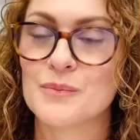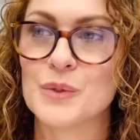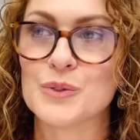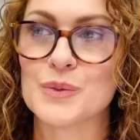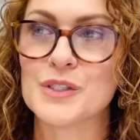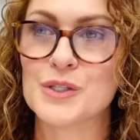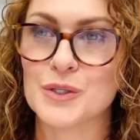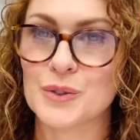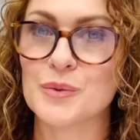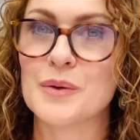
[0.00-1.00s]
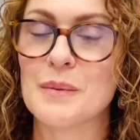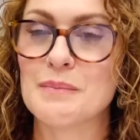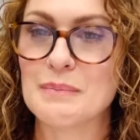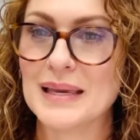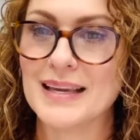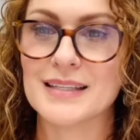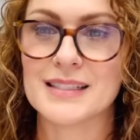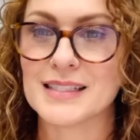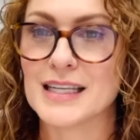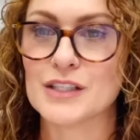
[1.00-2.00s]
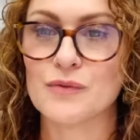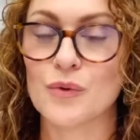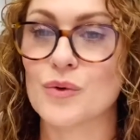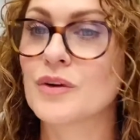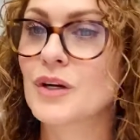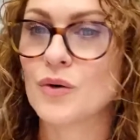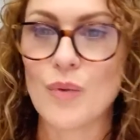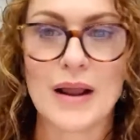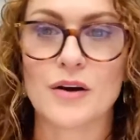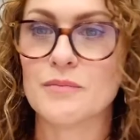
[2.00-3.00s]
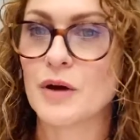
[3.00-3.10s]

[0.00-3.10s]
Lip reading: which was to be a successful writer,